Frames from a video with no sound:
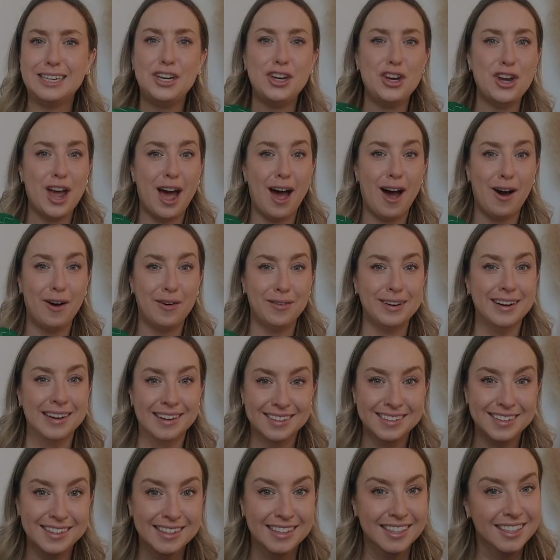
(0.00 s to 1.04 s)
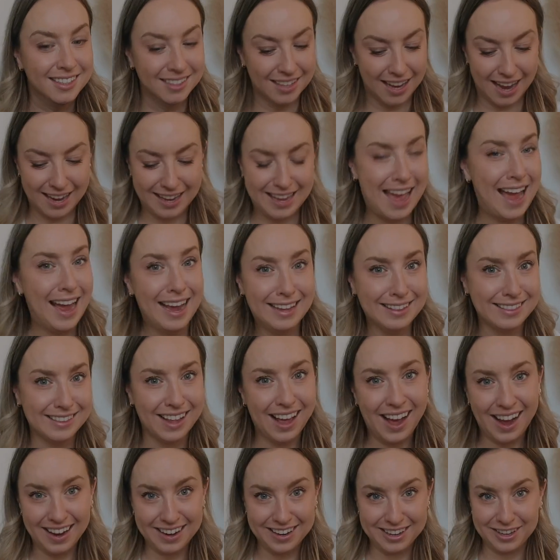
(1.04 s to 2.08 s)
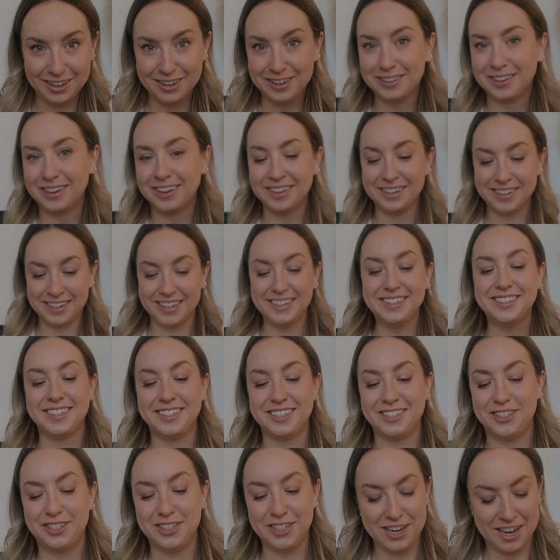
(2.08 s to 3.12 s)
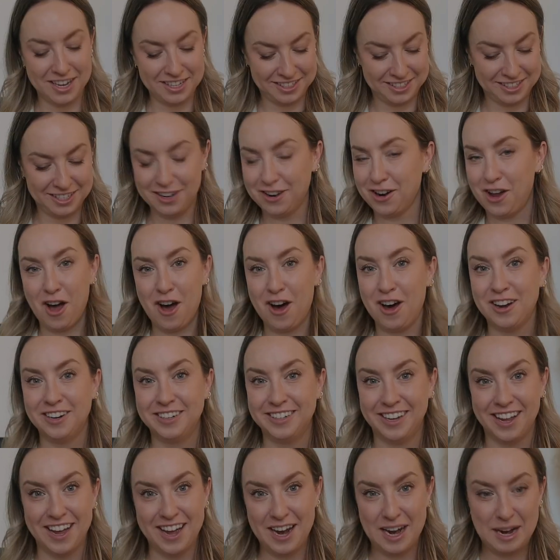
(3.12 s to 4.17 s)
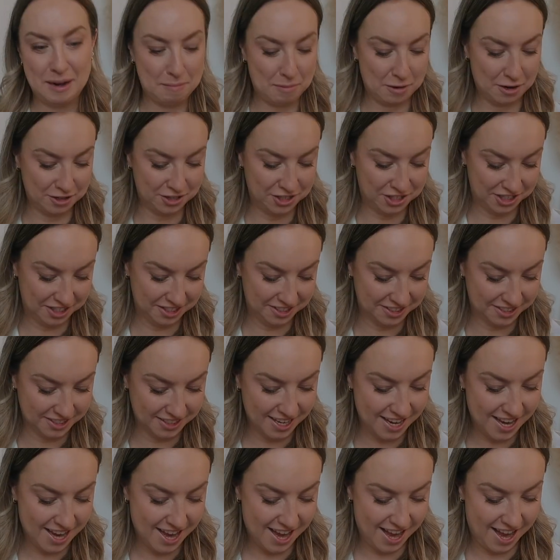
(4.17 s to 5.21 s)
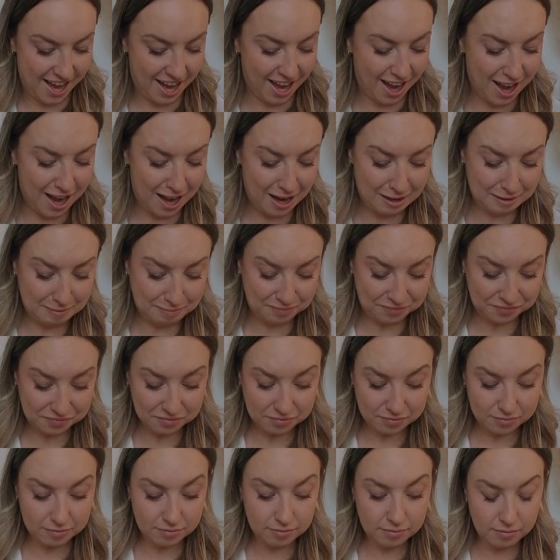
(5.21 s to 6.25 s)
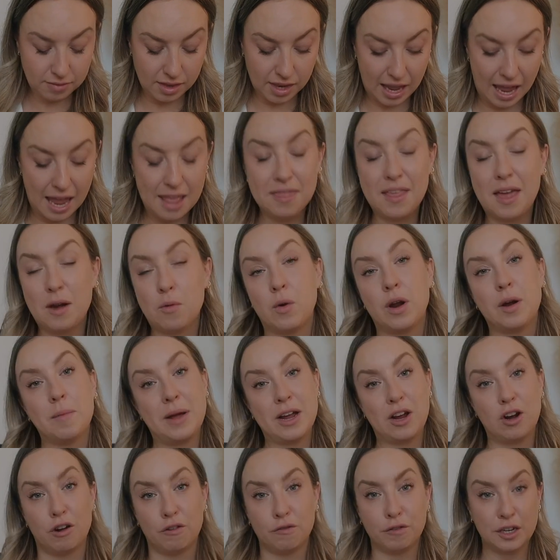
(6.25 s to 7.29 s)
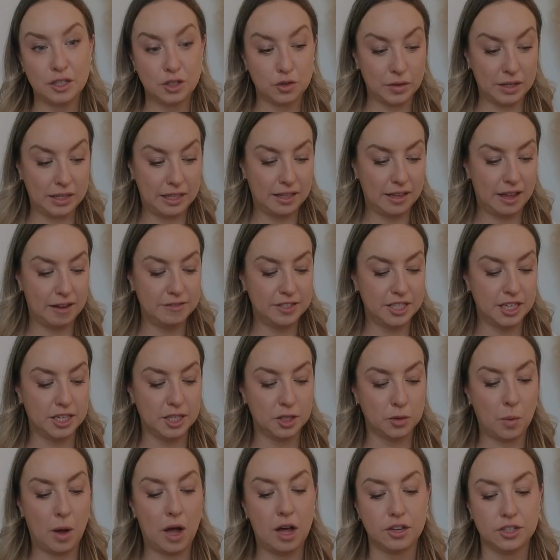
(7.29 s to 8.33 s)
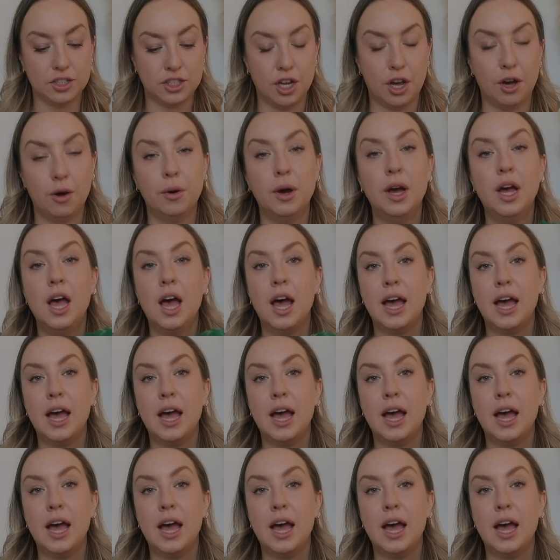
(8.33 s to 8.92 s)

no, I can't lie to you. It's just an online purchase. And then one of my girlfriends really loved it as well. So